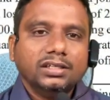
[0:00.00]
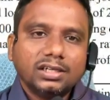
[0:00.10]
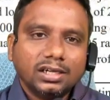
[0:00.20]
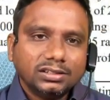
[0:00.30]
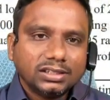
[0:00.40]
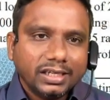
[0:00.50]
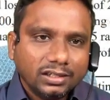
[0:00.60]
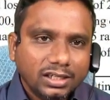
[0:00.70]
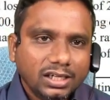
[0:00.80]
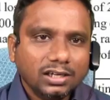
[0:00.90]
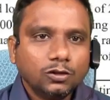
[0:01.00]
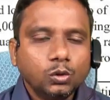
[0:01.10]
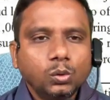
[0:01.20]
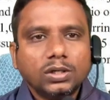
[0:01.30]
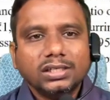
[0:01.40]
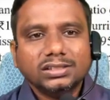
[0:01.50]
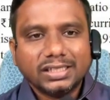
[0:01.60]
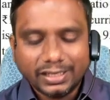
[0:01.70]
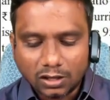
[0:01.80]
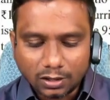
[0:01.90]
consignee to
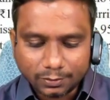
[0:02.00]
consignor?